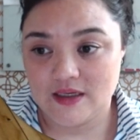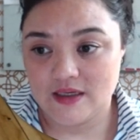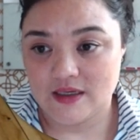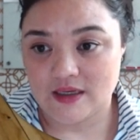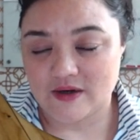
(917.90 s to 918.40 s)

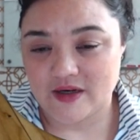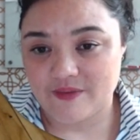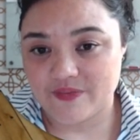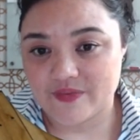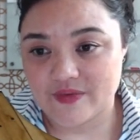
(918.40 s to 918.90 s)
All right.
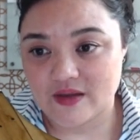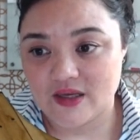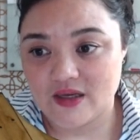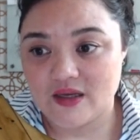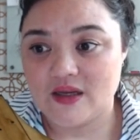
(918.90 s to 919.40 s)

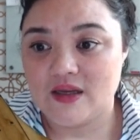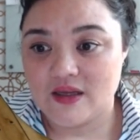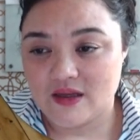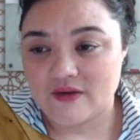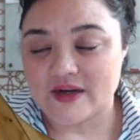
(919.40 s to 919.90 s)

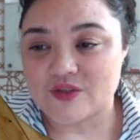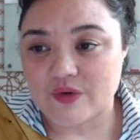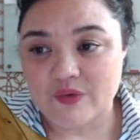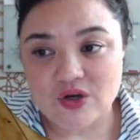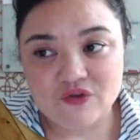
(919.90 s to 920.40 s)
So we
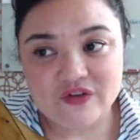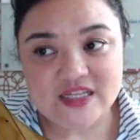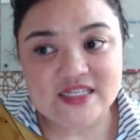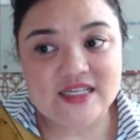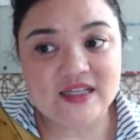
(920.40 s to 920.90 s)
went over this
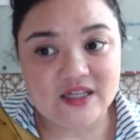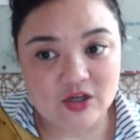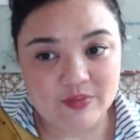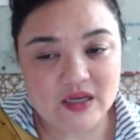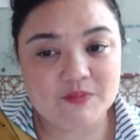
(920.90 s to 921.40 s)
a little bit.